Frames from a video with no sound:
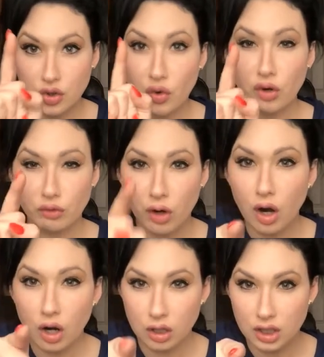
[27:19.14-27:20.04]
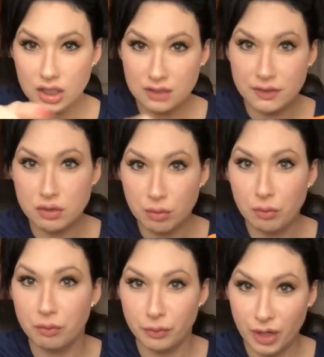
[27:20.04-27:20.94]
You're a wrong
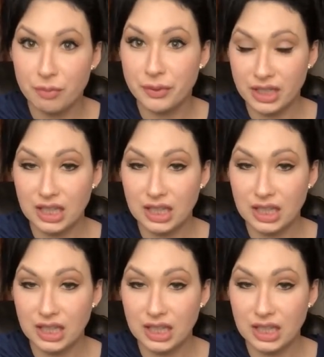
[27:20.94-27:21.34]
individual company